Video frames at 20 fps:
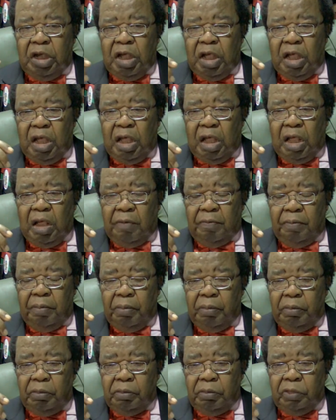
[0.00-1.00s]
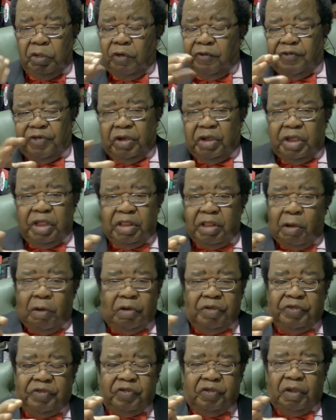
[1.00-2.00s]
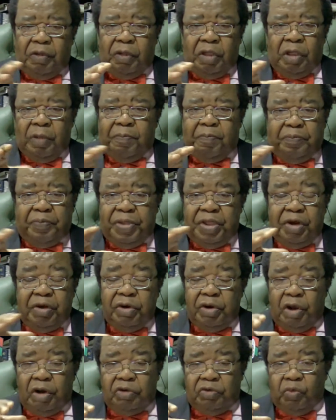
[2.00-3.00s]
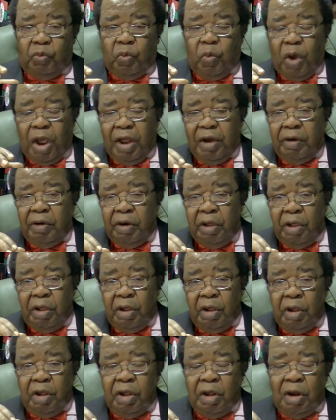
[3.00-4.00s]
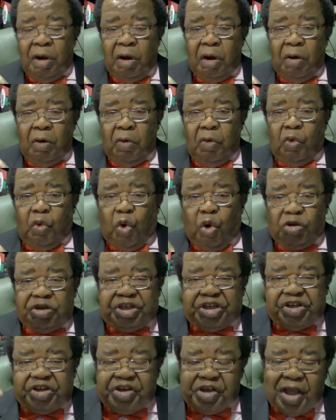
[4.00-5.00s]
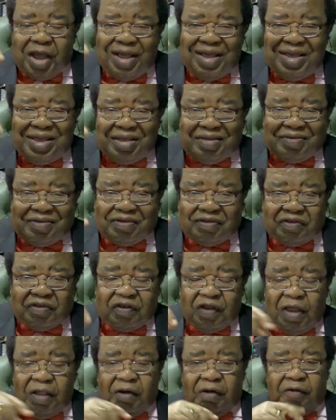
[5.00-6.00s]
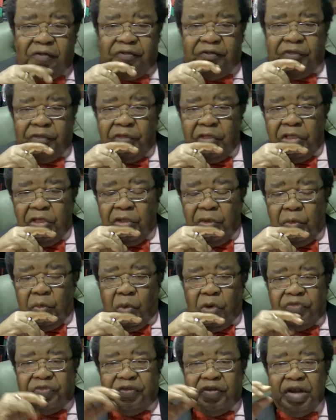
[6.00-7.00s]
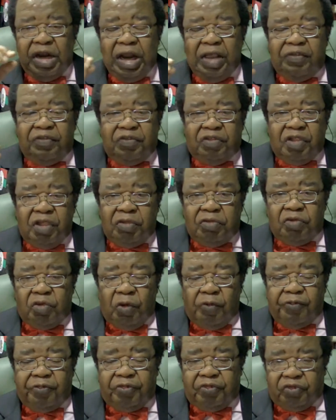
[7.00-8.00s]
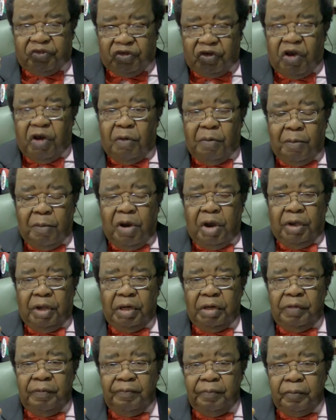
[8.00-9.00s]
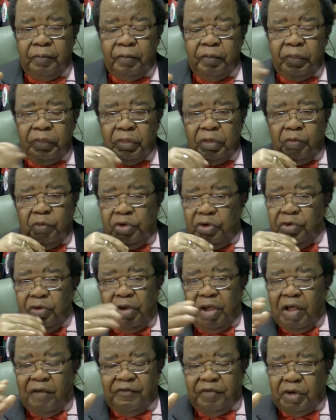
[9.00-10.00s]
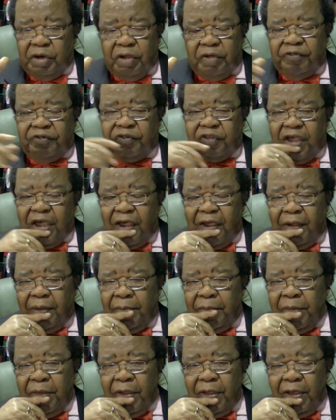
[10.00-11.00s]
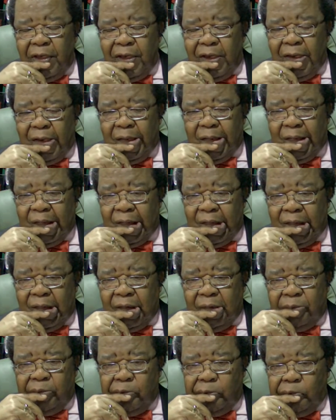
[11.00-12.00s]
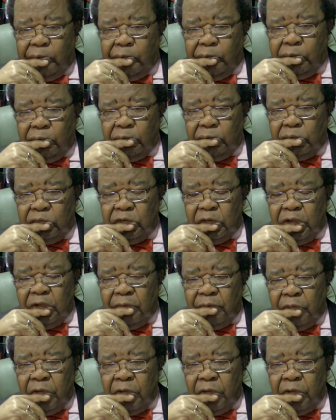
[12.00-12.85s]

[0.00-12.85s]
Don't forget there was a period when Russia itself was in a state of turmoil. We don't have enough time on